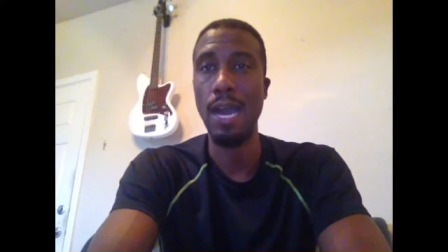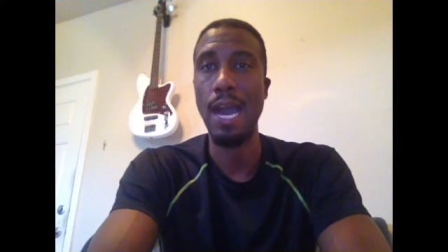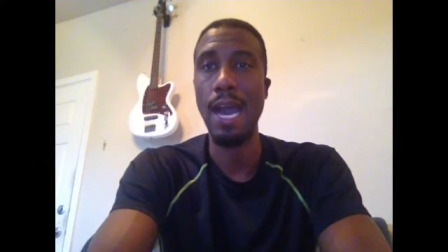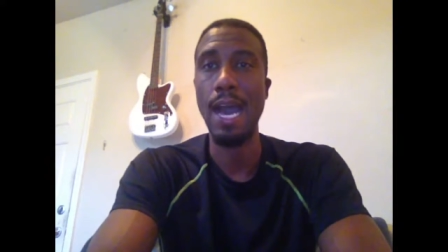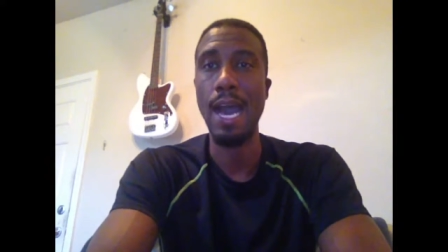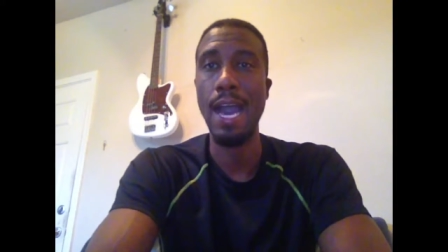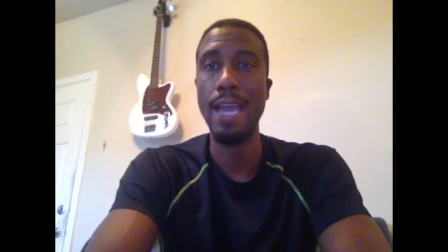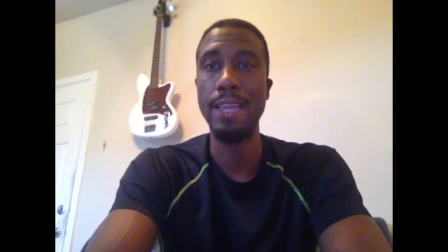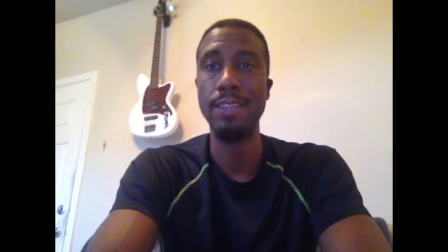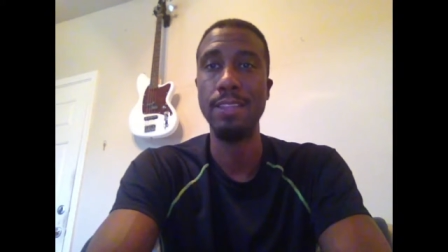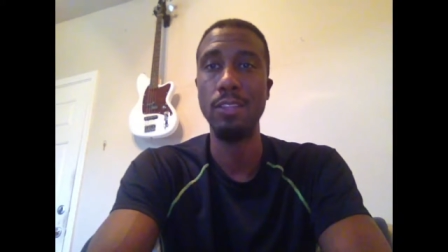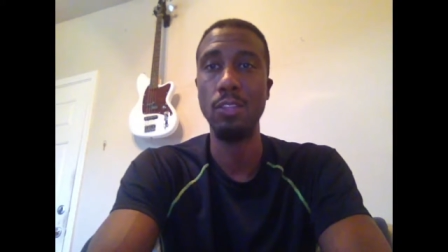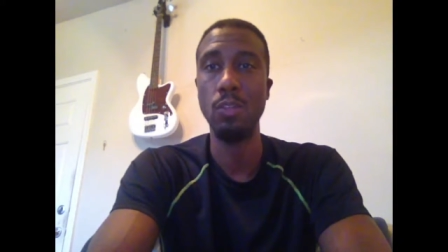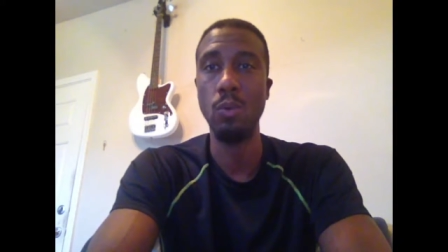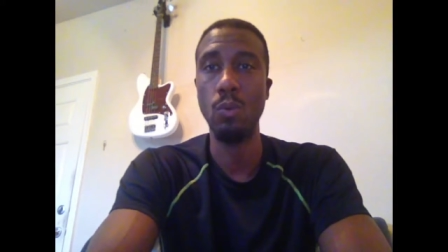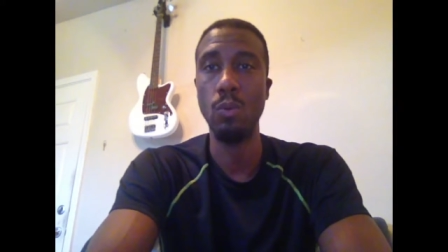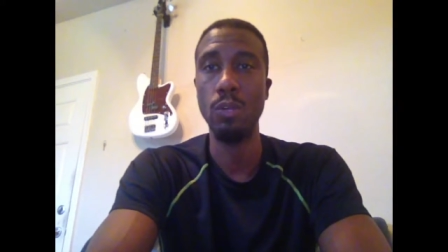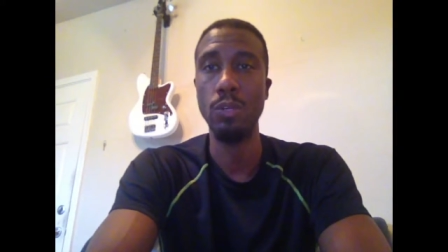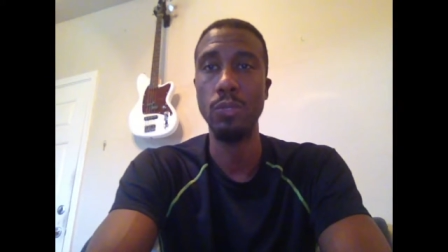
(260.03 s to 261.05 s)
I, the
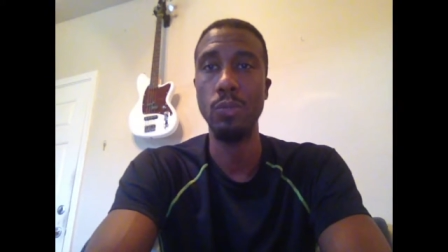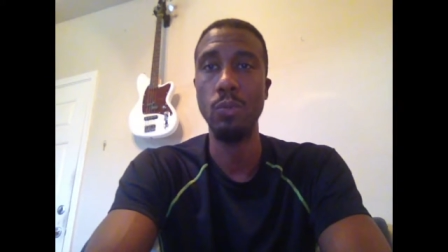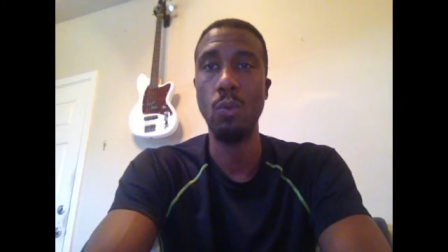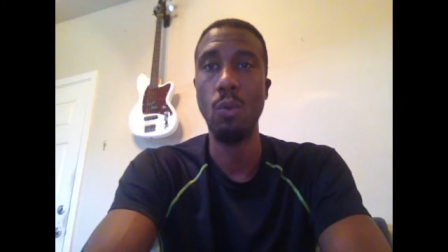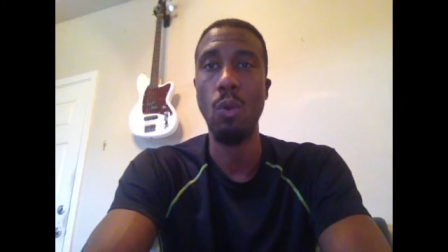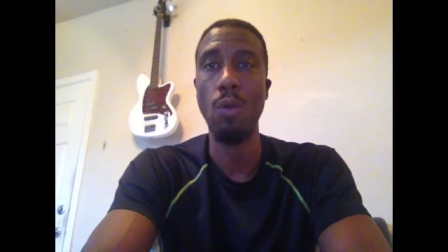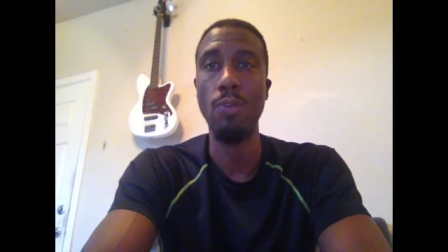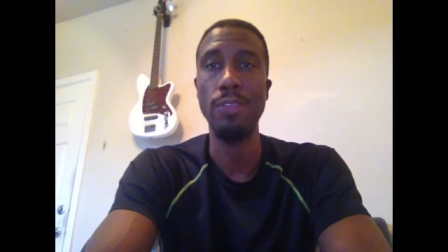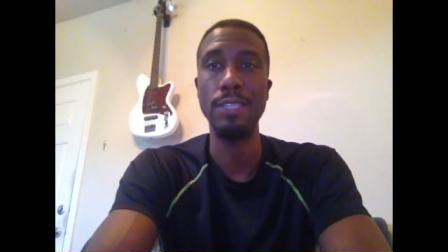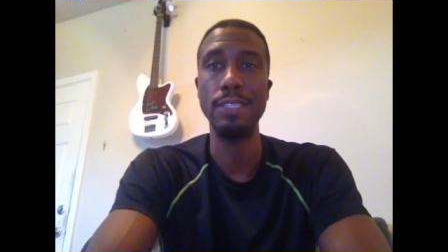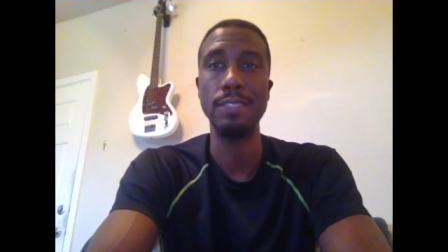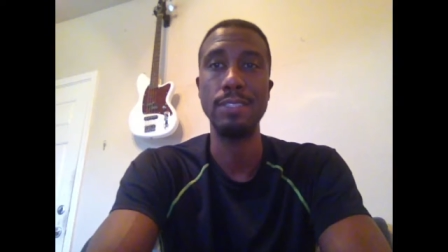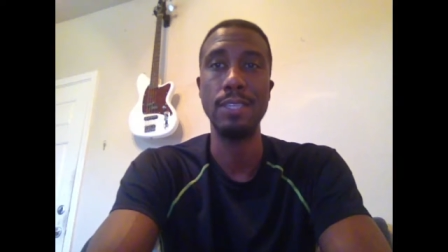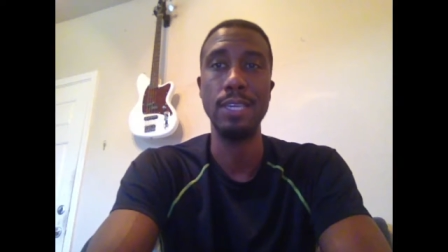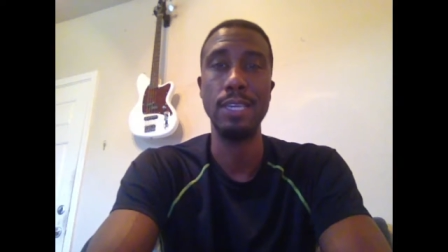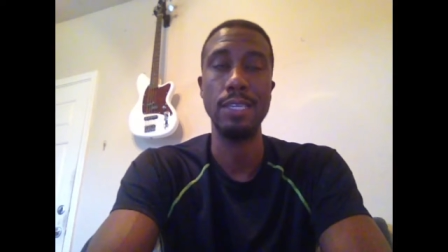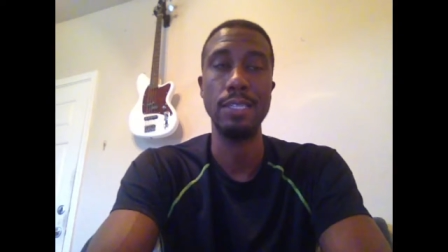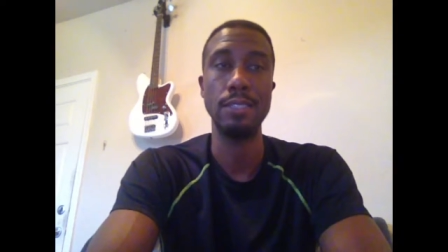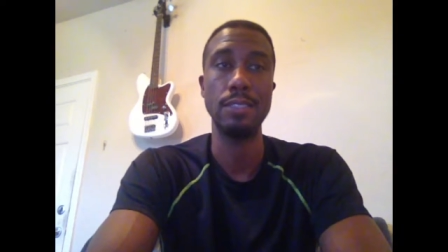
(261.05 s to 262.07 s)
Lord, do all these
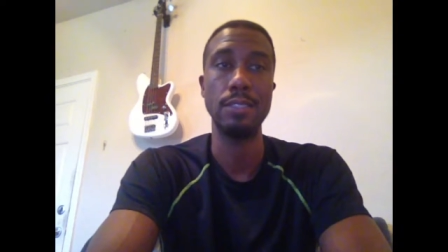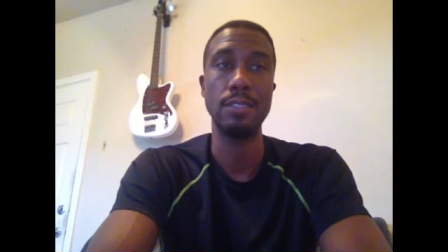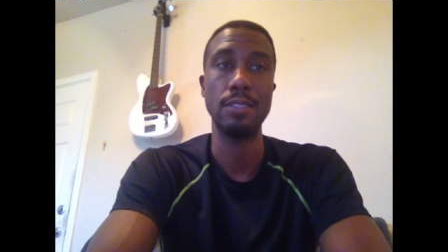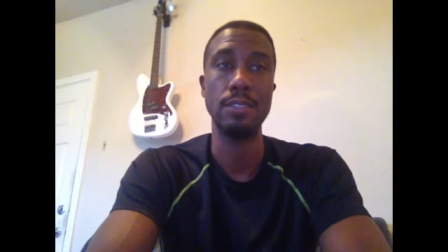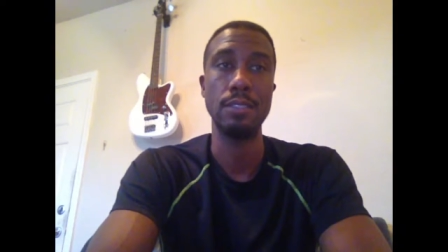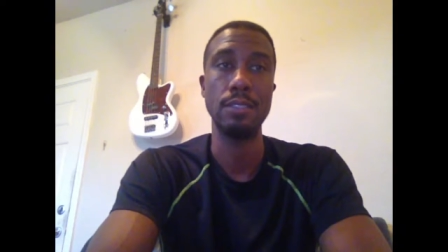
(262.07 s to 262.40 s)
things.